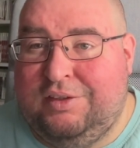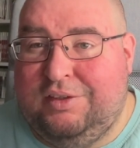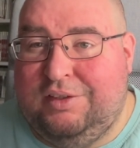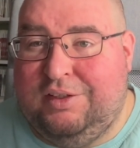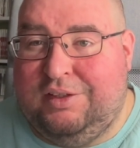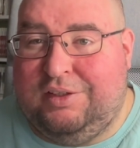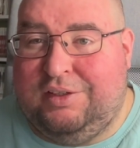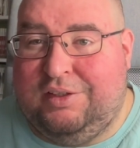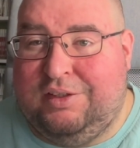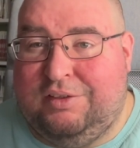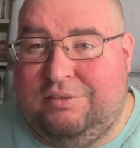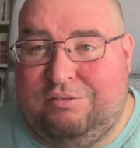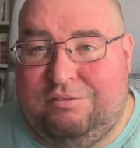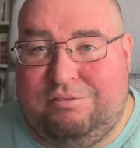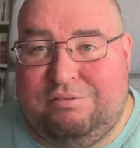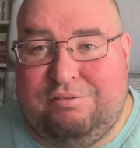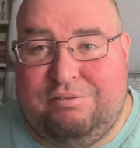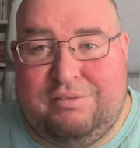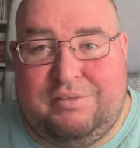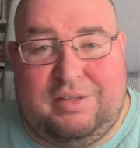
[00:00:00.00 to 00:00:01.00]
And
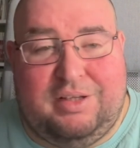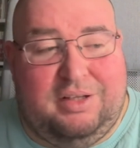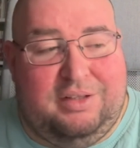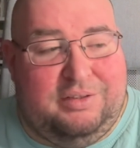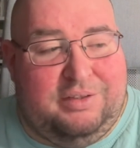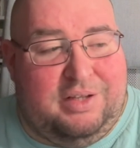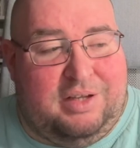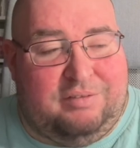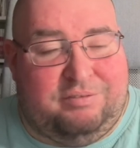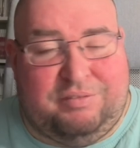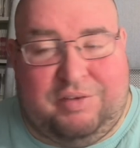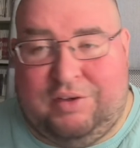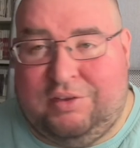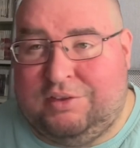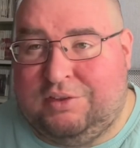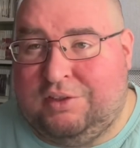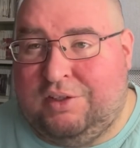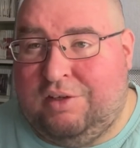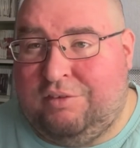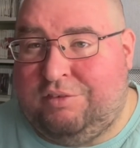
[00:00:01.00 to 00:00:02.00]
they have
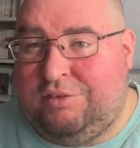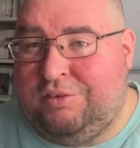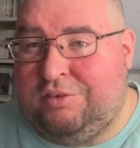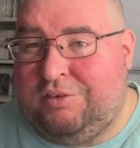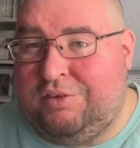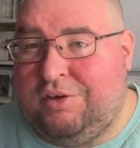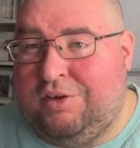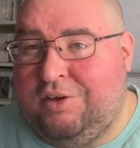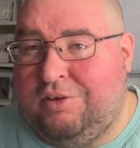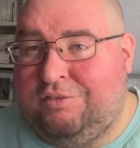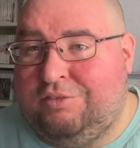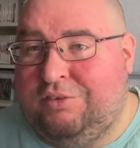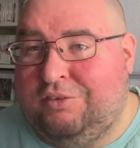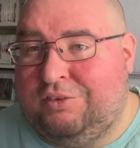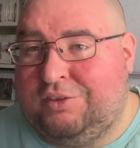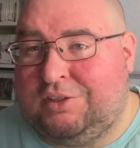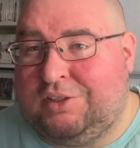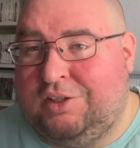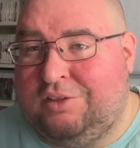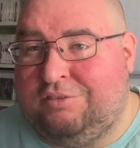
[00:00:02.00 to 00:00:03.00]
modes on it. If your car
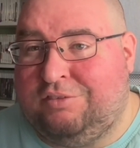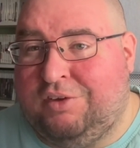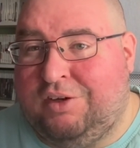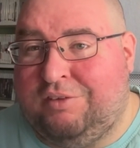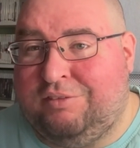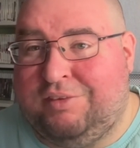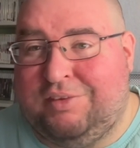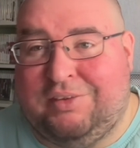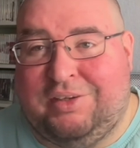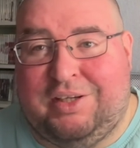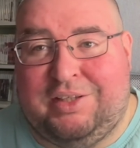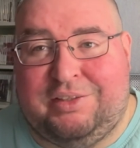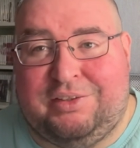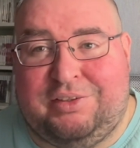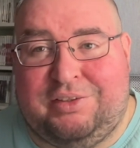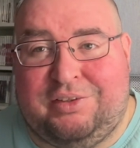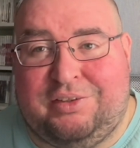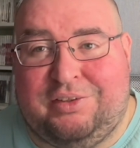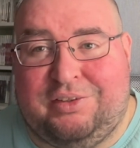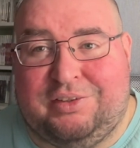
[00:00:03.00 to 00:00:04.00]
falls so far behind and
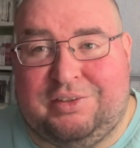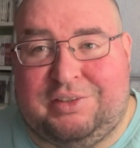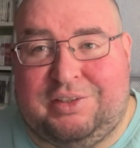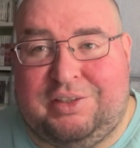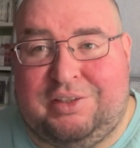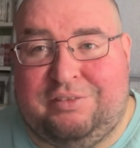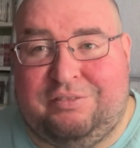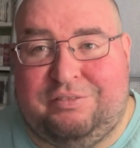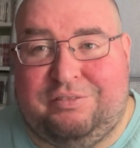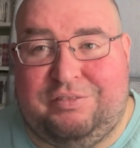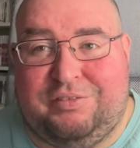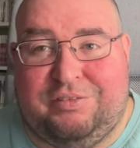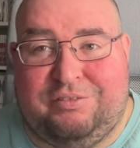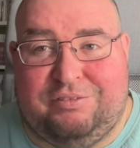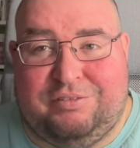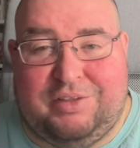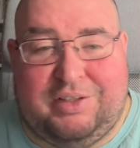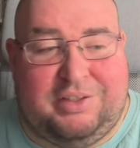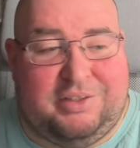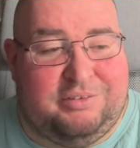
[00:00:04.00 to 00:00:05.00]
you can't see the
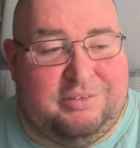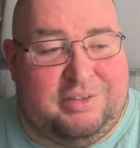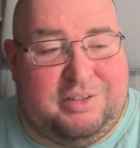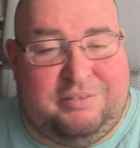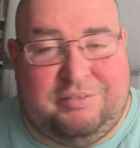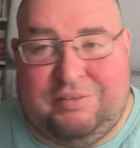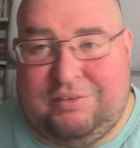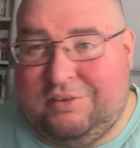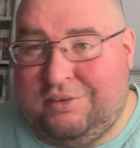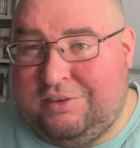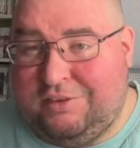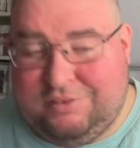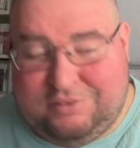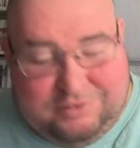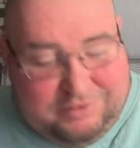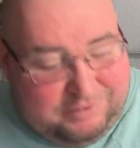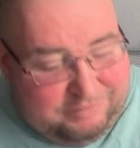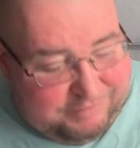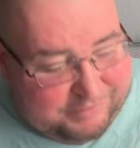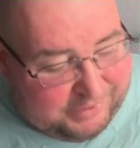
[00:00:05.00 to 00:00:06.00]
leader anymore, you're
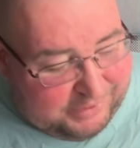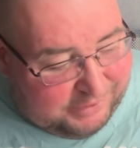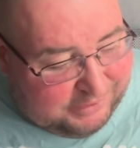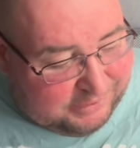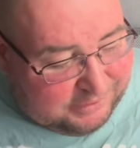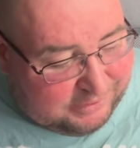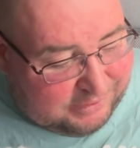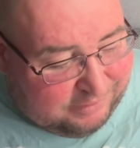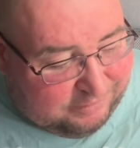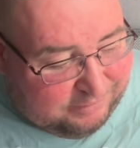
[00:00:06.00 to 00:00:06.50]
eliminated and stuff